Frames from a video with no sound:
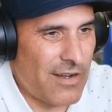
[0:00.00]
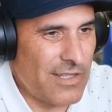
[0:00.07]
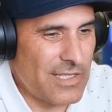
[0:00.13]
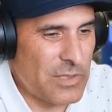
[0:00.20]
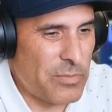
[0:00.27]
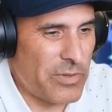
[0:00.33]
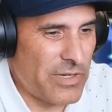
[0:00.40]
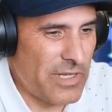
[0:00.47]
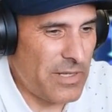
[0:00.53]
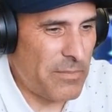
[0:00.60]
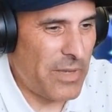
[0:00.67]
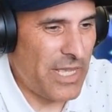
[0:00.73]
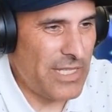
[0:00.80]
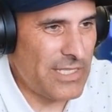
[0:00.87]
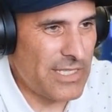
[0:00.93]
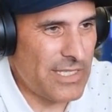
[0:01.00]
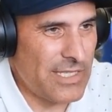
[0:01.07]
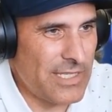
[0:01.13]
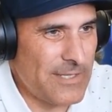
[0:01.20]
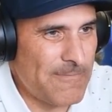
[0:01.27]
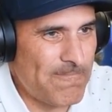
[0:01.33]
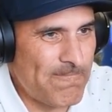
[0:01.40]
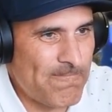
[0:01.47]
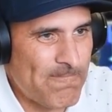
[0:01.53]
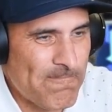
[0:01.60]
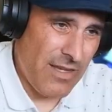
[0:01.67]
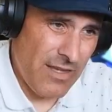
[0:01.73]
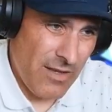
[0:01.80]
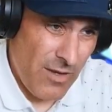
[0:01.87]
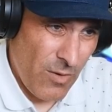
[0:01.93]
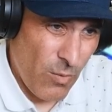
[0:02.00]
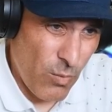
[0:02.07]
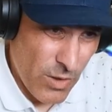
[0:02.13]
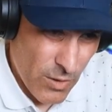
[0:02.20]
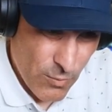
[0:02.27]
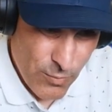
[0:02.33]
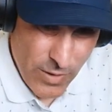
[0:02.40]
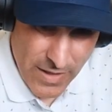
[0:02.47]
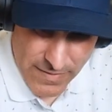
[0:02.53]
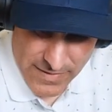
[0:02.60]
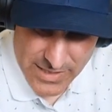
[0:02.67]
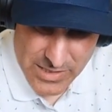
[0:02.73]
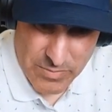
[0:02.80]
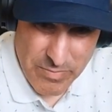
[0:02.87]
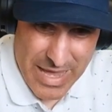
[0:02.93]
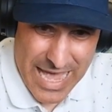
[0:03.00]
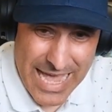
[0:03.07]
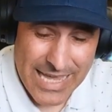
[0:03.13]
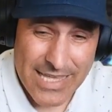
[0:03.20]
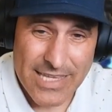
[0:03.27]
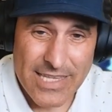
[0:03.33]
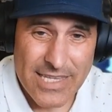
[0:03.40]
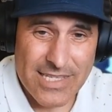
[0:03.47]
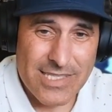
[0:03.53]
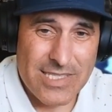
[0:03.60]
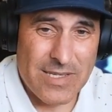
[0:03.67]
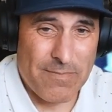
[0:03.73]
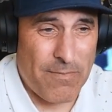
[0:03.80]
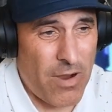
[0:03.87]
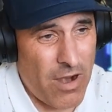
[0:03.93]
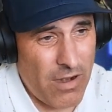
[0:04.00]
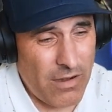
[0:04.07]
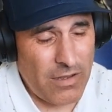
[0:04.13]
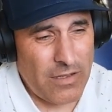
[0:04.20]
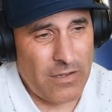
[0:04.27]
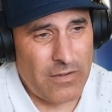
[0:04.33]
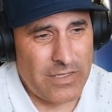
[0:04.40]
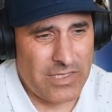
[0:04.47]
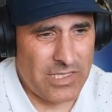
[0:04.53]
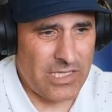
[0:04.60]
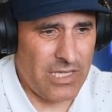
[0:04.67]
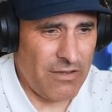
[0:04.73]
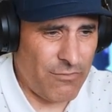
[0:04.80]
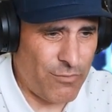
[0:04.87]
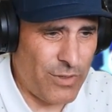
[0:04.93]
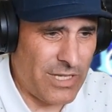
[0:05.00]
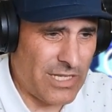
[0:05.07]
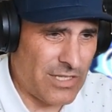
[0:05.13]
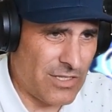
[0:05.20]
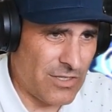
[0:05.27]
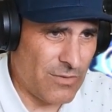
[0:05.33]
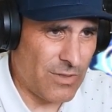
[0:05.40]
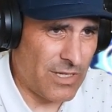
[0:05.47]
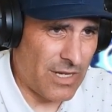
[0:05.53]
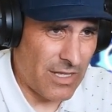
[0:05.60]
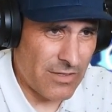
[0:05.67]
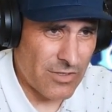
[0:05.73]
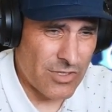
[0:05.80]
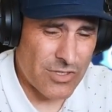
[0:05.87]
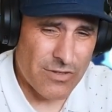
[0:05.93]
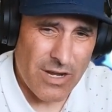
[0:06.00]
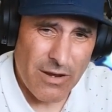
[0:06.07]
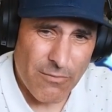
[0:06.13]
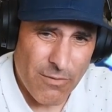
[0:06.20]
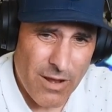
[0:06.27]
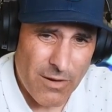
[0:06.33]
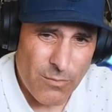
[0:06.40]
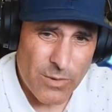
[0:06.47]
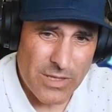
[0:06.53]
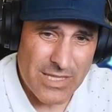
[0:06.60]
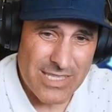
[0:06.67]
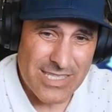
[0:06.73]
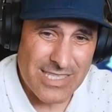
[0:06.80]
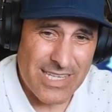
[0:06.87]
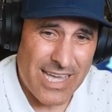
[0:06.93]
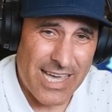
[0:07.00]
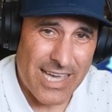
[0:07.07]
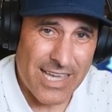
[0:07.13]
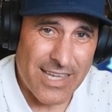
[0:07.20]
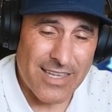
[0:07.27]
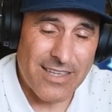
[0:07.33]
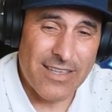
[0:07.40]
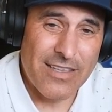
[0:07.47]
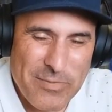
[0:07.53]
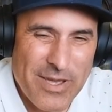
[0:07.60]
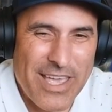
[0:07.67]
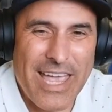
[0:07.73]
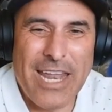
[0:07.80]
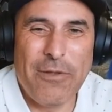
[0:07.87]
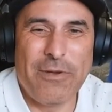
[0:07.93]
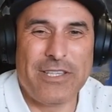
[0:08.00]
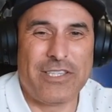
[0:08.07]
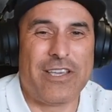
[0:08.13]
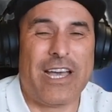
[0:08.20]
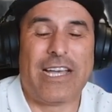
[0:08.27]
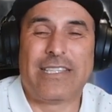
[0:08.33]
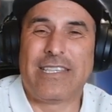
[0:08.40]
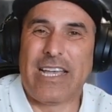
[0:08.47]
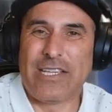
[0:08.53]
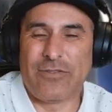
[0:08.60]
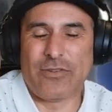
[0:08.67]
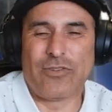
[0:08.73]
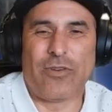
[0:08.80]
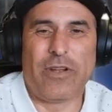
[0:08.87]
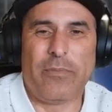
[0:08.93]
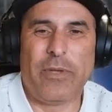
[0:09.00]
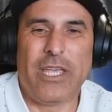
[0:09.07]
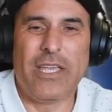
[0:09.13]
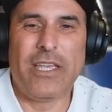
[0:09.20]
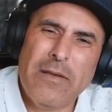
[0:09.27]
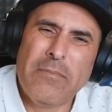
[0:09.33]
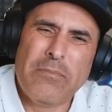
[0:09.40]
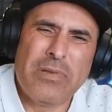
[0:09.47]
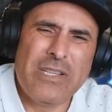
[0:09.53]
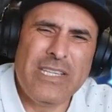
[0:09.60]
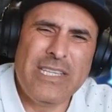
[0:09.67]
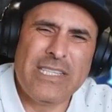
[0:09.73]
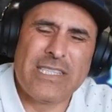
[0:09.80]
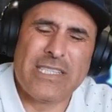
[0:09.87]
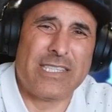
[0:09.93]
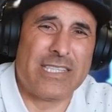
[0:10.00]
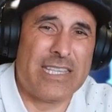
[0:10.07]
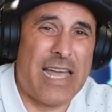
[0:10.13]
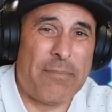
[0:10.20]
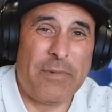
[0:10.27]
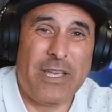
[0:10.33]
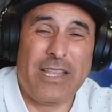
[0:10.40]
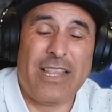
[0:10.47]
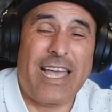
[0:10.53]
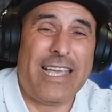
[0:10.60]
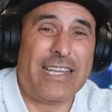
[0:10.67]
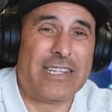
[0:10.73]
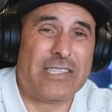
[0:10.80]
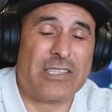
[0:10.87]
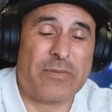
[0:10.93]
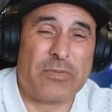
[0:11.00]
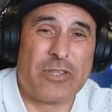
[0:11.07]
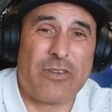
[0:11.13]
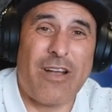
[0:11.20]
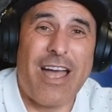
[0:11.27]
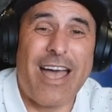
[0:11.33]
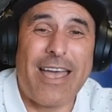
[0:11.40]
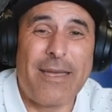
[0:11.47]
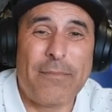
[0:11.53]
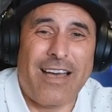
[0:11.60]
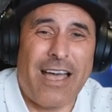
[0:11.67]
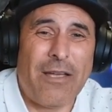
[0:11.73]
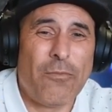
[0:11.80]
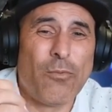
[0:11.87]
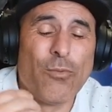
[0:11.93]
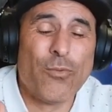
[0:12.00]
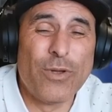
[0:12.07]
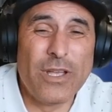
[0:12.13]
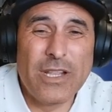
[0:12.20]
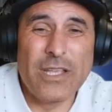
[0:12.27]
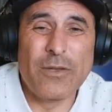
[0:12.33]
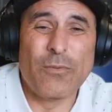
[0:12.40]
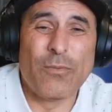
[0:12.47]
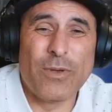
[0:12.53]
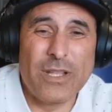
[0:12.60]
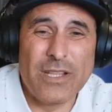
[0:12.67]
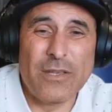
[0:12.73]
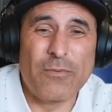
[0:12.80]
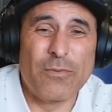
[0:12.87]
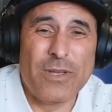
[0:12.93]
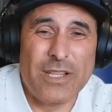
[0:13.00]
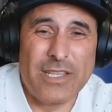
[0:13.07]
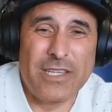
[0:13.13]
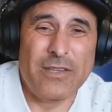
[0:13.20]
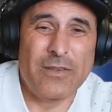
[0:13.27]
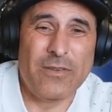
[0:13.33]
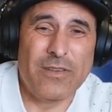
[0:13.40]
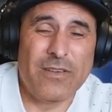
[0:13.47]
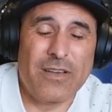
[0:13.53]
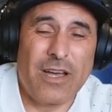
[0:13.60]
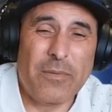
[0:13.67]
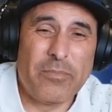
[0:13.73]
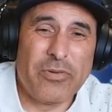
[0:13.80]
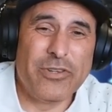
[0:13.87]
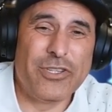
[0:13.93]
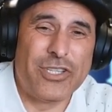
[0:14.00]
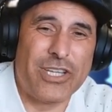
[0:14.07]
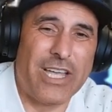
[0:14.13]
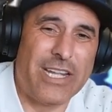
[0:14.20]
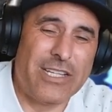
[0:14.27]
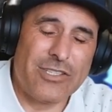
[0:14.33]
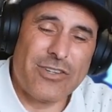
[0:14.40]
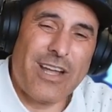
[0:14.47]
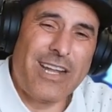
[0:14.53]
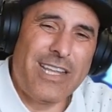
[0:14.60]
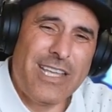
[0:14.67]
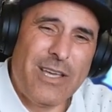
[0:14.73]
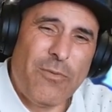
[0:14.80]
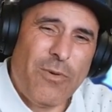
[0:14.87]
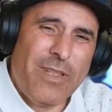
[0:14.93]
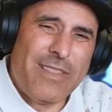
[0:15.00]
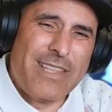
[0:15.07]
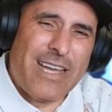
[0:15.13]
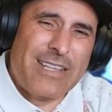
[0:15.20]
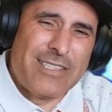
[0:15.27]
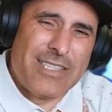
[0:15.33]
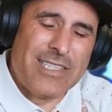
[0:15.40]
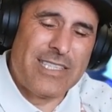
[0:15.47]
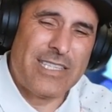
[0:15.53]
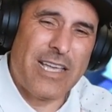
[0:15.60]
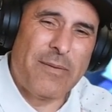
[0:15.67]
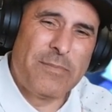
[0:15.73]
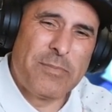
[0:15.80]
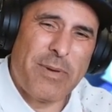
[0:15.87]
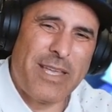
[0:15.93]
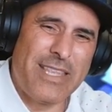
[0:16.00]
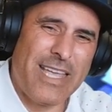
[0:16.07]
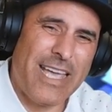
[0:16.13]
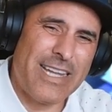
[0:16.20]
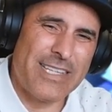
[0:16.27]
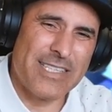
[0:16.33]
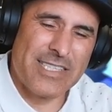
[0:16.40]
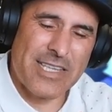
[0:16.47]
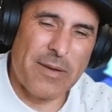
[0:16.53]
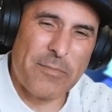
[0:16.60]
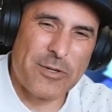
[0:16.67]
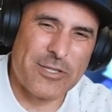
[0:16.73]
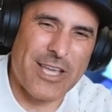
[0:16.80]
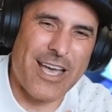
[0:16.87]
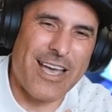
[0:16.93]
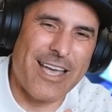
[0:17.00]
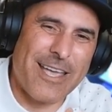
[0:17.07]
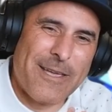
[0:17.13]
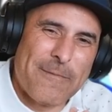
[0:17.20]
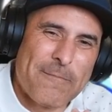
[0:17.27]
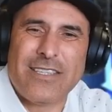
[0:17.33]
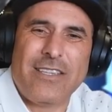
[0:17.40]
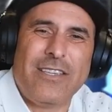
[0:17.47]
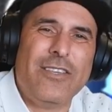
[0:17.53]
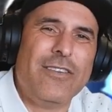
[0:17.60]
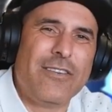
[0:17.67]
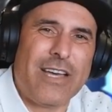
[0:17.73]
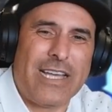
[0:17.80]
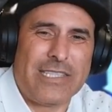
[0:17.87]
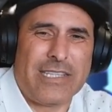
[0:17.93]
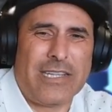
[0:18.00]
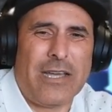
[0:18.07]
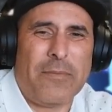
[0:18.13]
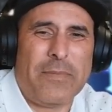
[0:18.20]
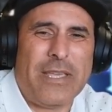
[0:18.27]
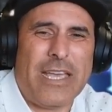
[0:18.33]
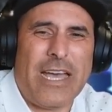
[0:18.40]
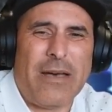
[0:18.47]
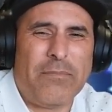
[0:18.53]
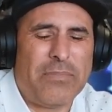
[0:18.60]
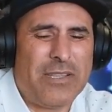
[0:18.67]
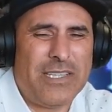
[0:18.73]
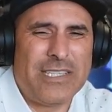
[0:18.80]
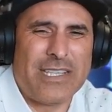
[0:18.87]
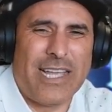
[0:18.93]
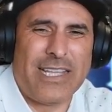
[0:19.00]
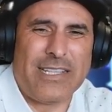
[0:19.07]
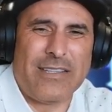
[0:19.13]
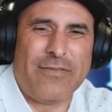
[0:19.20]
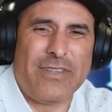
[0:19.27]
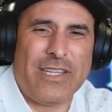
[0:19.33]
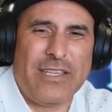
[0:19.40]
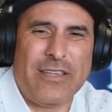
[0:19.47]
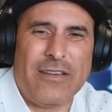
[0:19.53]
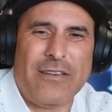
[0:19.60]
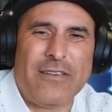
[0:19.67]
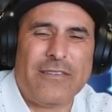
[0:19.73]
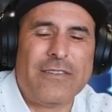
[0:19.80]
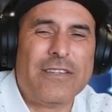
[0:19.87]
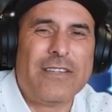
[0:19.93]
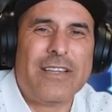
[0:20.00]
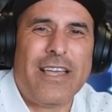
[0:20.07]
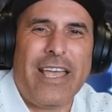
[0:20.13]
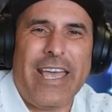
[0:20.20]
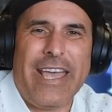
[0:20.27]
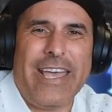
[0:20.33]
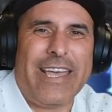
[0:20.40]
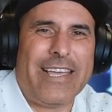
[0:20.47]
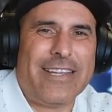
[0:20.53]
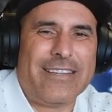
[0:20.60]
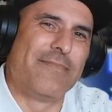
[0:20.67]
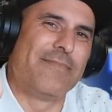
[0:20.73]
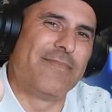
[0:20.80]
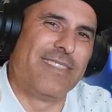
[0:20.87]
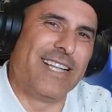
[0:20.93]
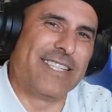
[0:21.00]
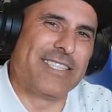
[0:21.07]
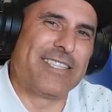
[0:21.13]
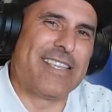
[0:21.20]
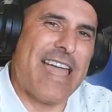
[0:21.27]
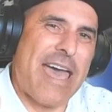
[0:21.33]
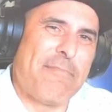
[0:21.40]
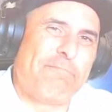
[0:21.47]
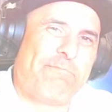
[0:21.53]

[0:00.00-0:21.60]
That's pretty amazing. We'll run this back again tomorrow and see if we can do another straight run with this deck. But anyways, you guys, thanks for joining me. Please snap me a like and a subscribe. I really, really, really appreciate it. Trying to hit 1,000 subs by the end of summertime. You guys can help me out. Please like the video and let's snap.